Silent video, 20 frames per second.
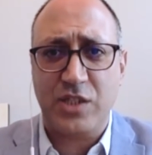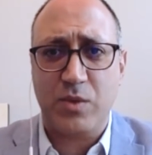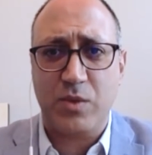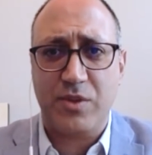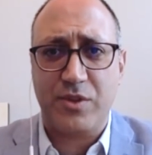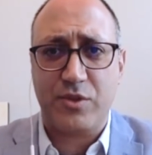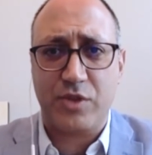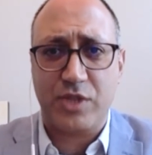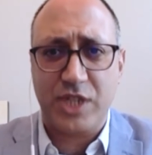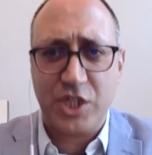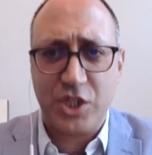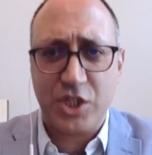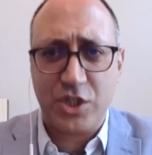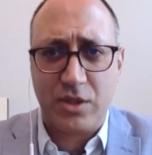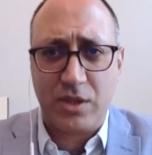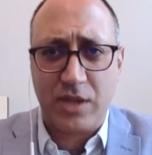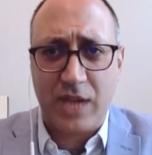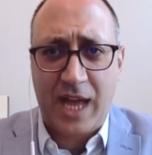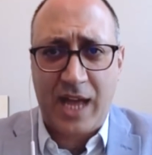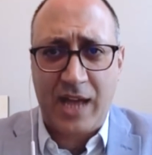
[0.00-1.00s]
with
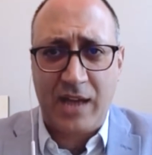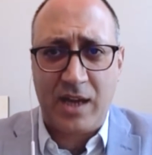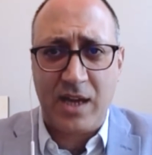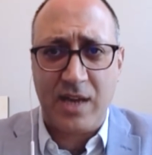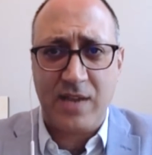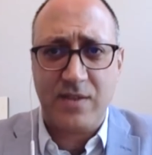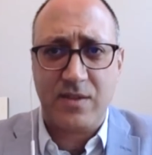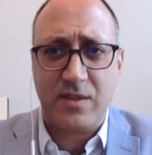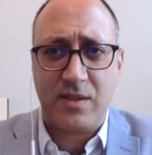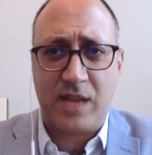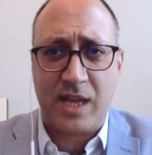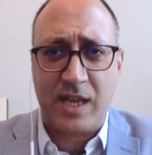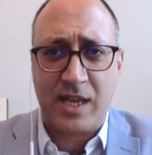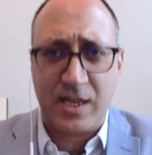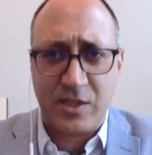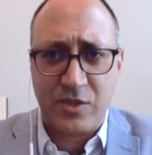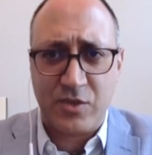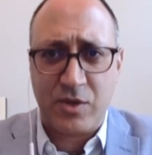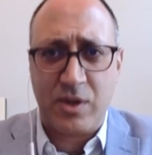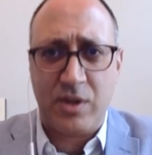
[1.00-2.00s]
traditional allies like
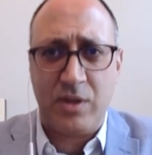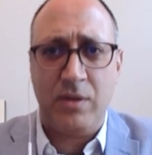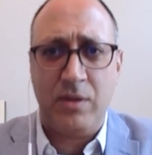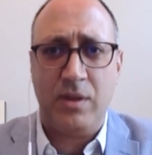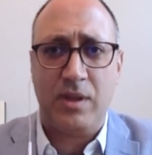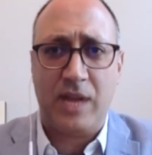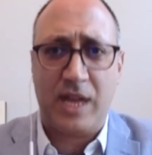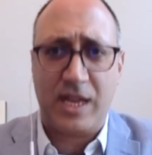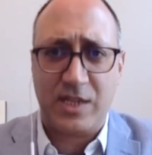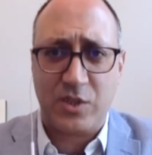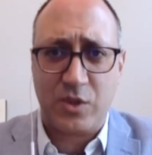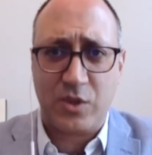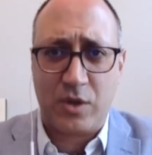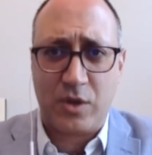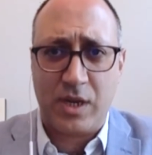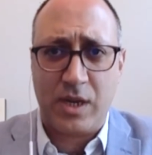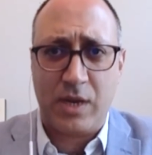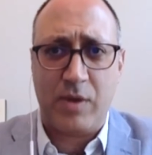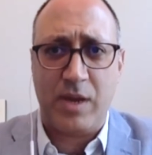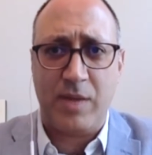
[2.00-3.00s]
Israel, like
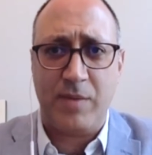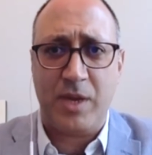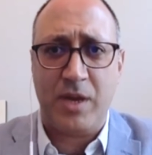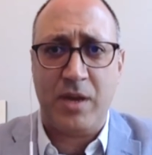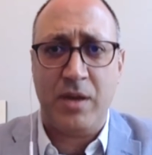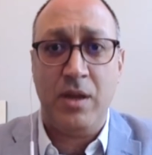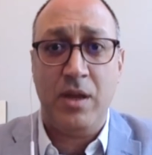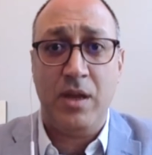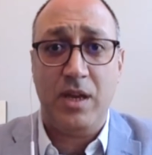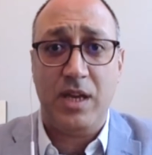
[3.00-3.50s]
Saudi Arabia,